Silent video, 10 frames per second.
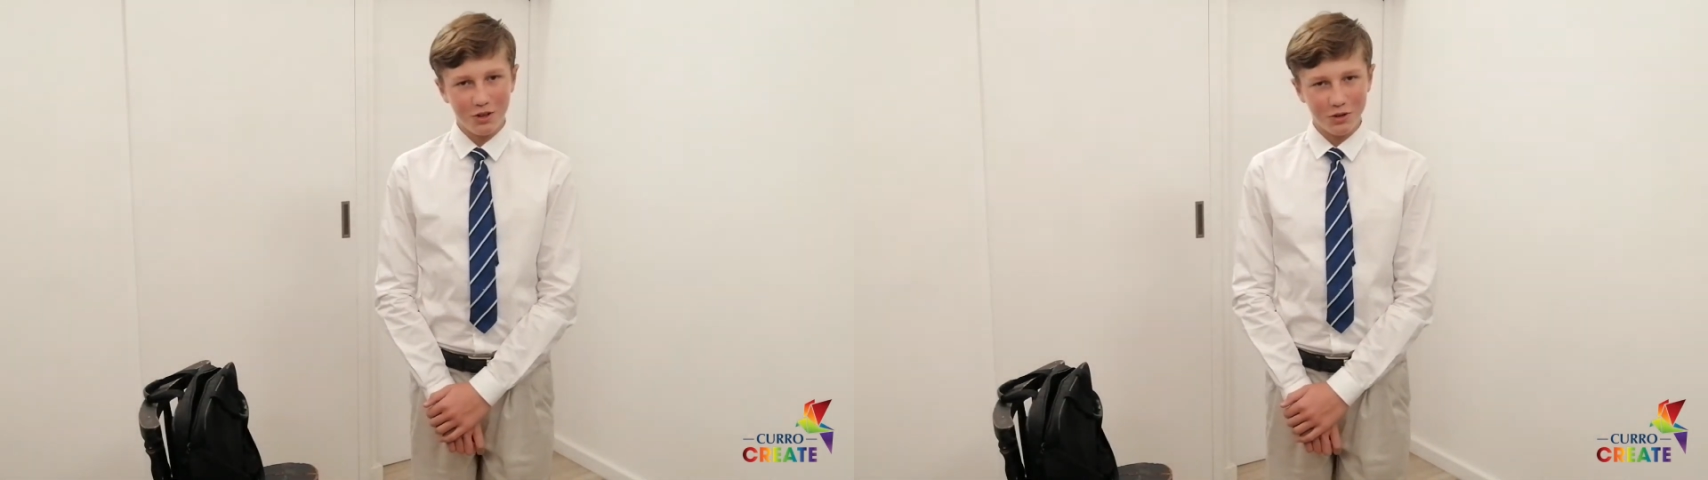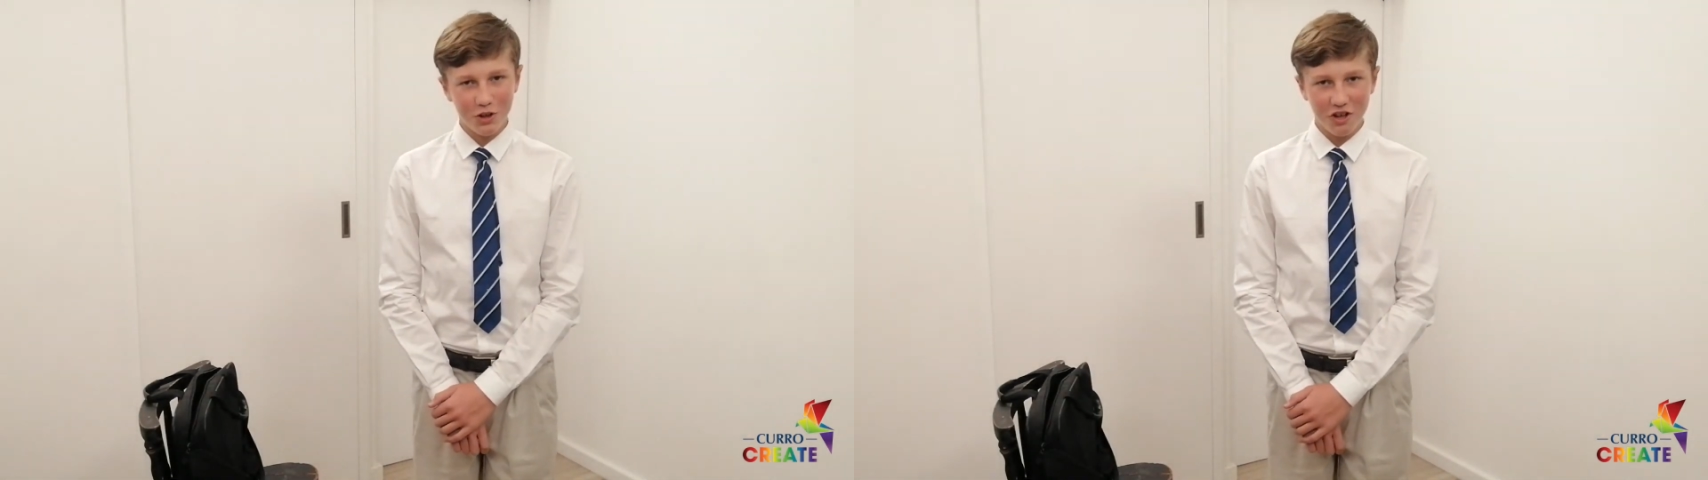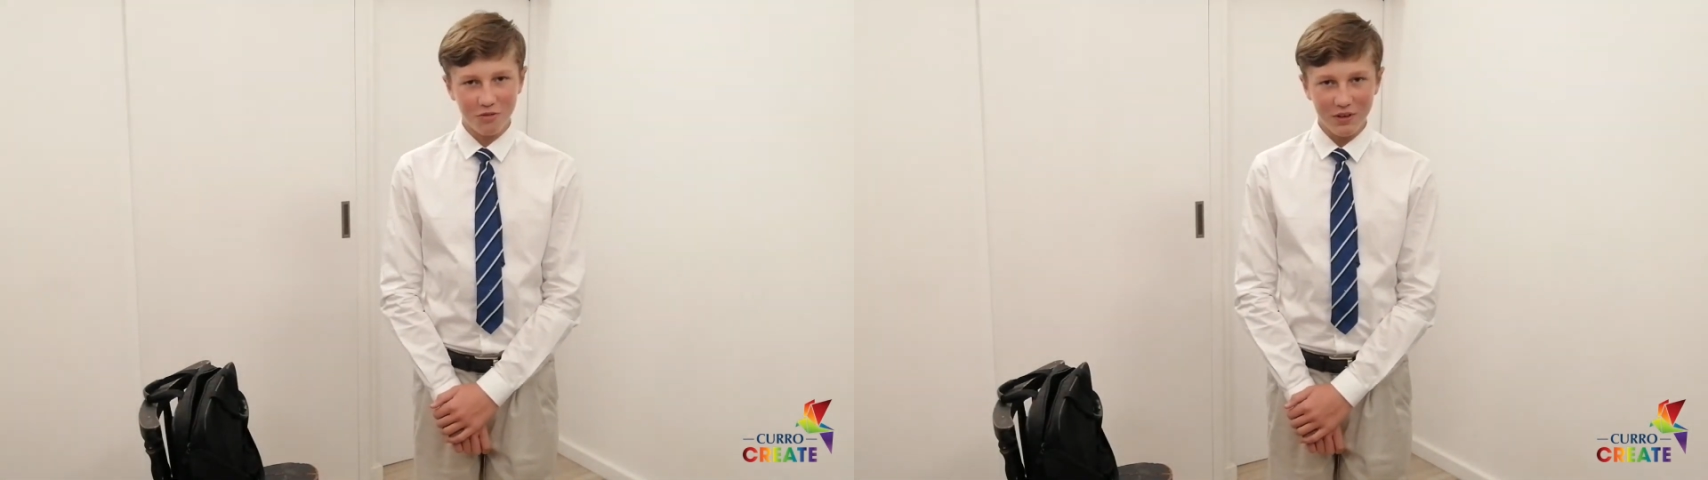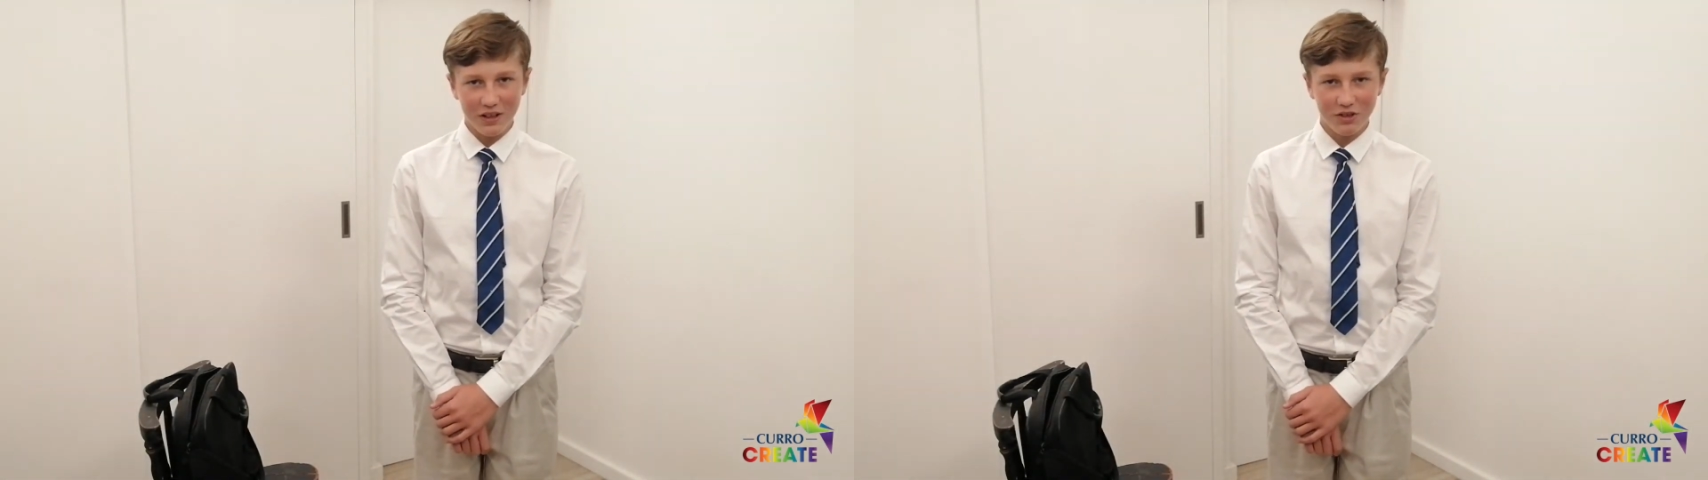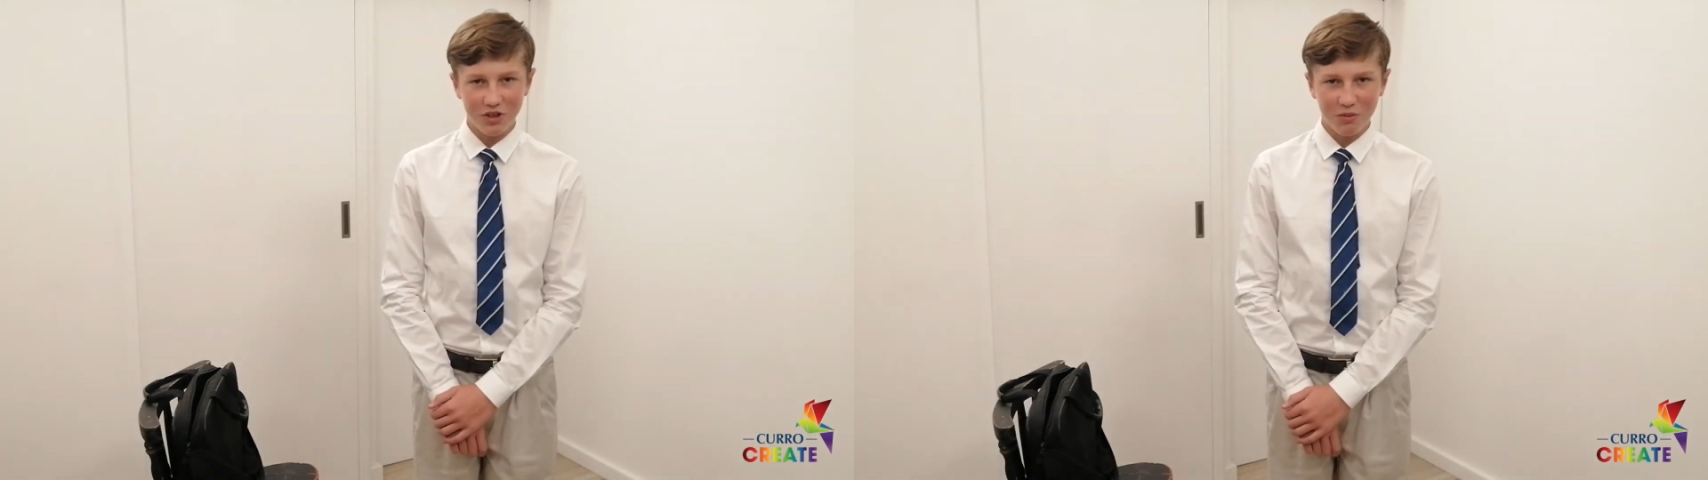who turned
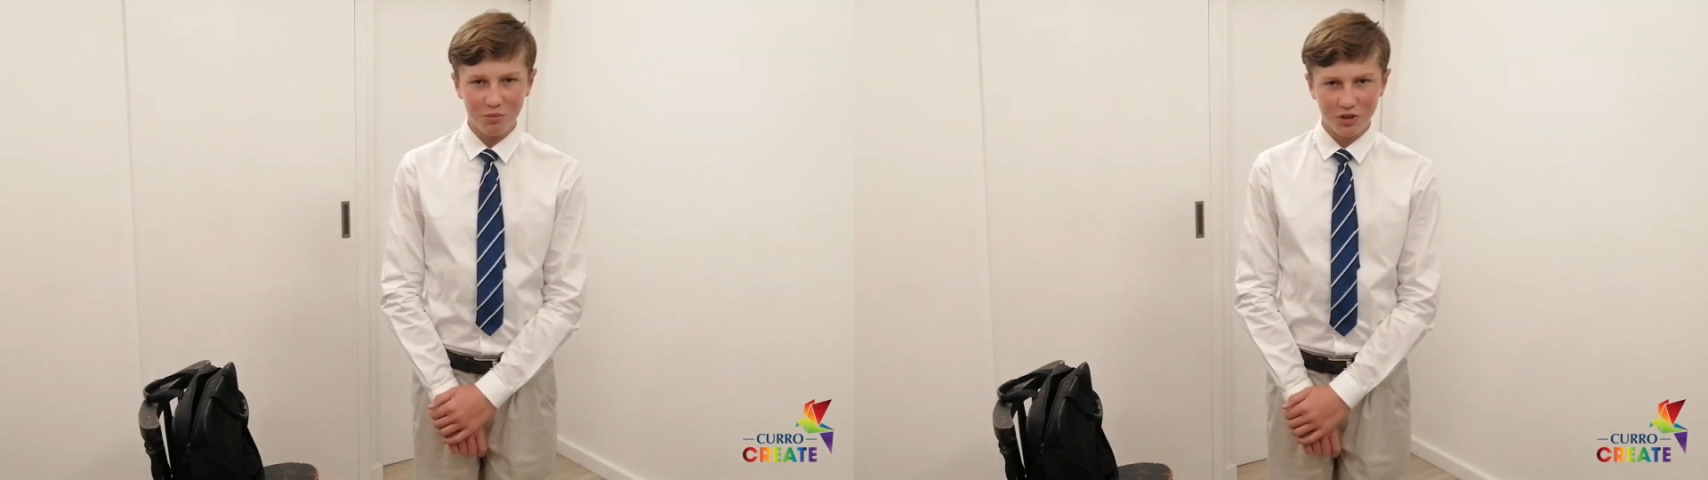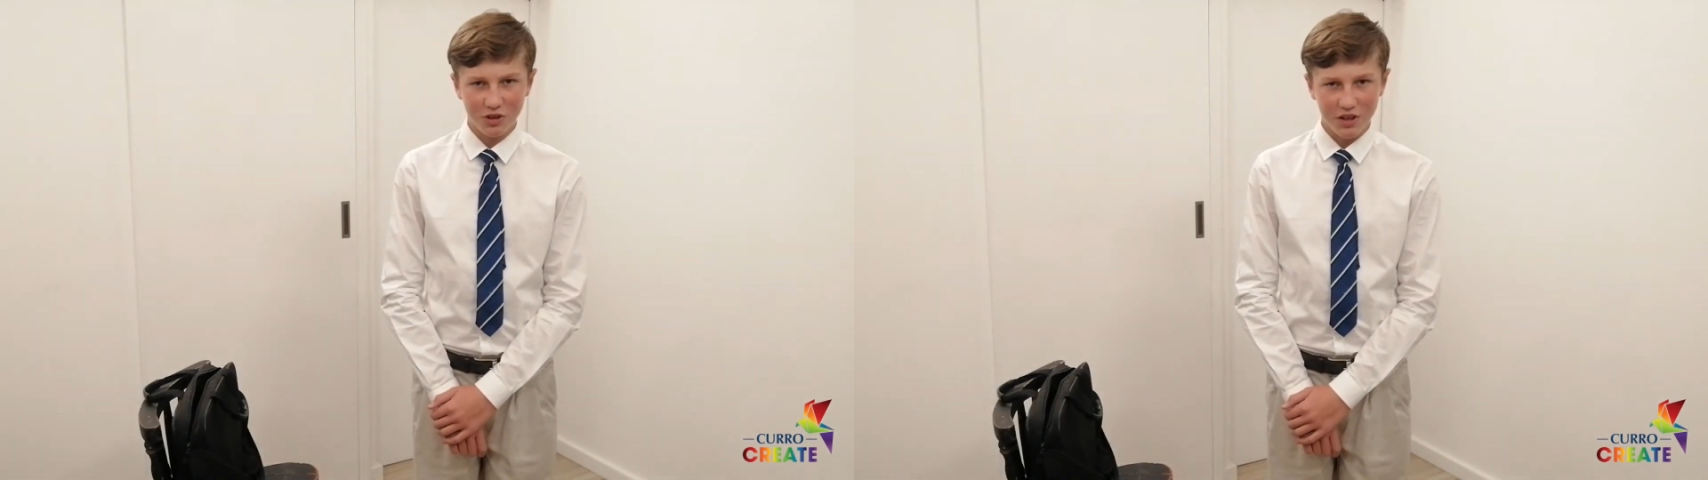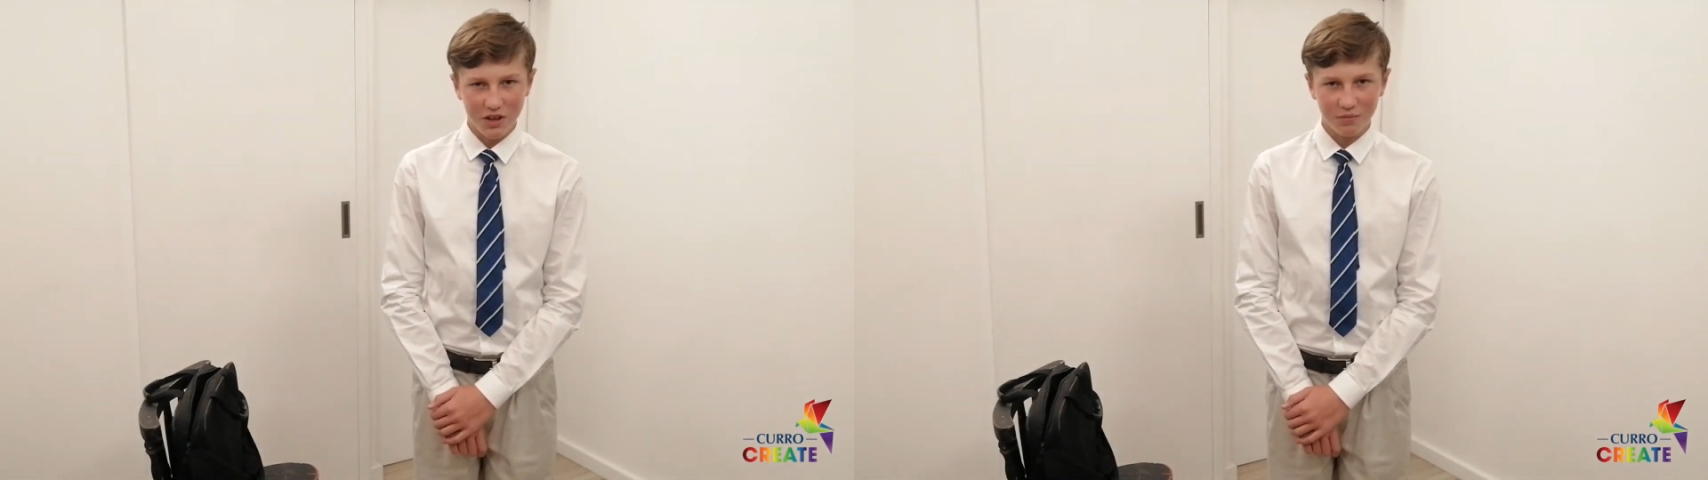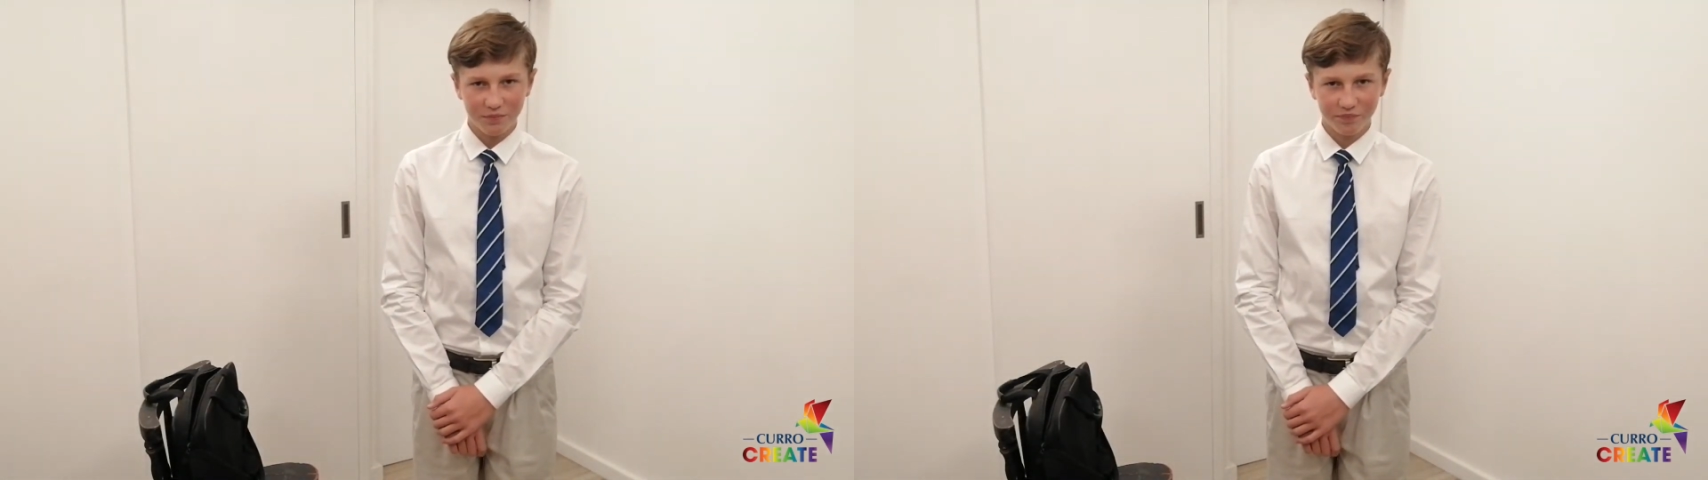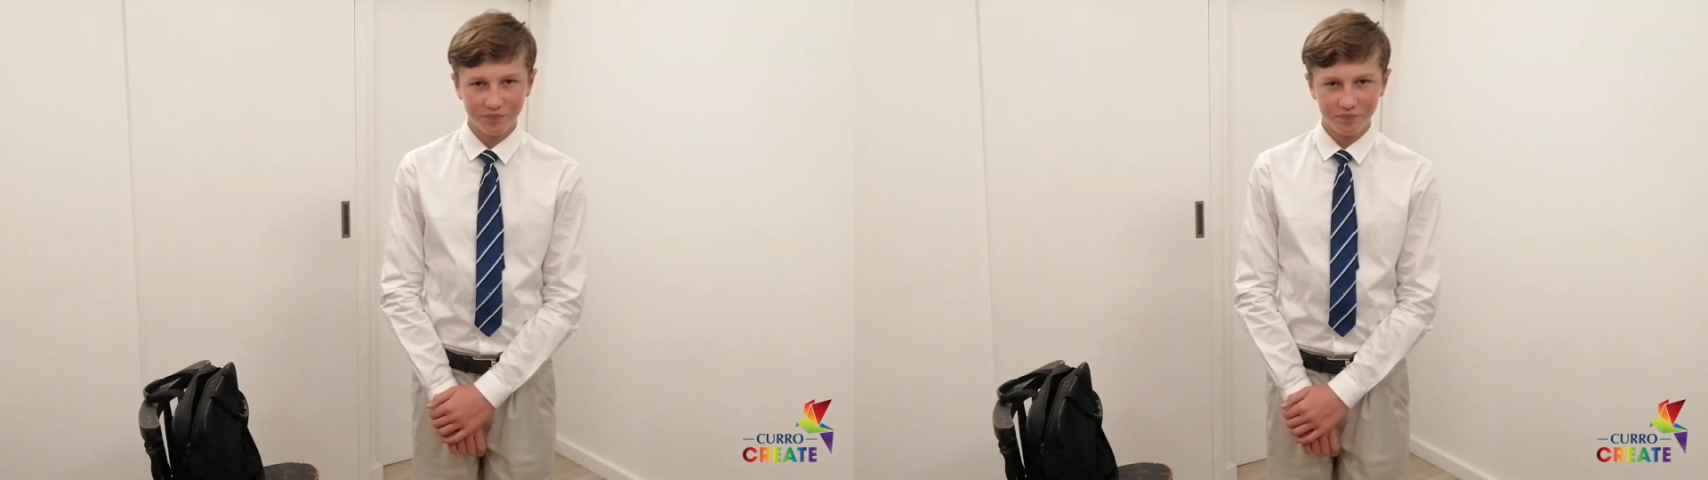me into a monster.